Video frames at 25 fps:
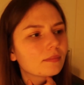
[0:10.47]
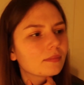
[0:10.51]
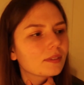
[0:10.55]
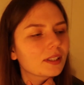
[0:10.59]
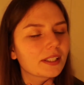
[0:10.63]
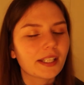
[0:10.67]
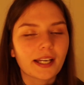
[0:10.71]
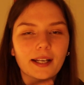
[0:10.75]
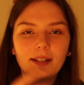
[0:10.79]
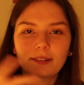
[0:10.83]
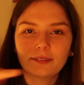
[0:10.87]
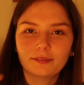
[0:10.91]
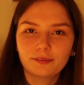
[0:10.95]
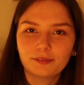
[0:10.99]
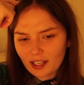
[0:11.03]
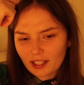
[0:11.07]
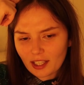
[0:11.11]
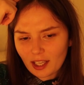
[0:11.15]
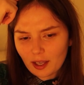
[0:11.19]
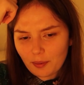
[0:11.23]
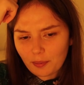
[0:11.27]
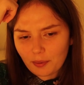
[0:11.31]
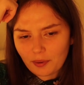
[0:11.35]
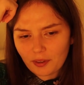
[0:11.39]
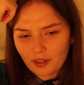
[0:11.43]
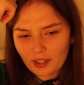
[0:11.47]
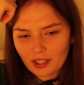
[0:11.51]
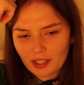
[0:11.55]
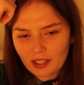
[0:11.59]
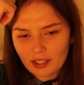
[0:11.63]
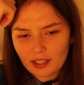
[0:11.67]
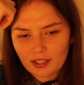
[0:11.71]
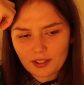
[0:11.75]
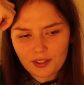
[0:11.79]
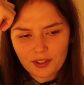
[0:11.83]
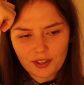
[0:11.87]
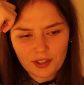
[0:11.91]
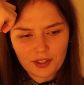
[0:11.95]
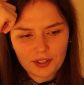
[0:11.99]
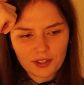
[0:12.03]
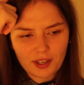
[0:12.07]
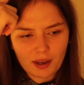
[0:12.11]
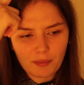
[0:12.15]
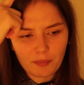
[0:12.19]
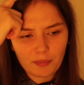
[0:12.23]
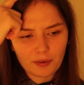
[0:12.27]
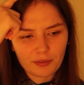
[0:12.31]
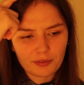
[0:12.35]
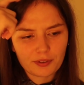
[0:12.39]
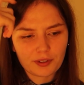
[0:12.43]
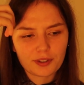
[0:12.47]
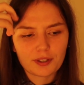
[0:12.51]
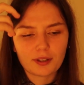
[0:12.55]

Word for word: Yeah. I keep on thinking it's December for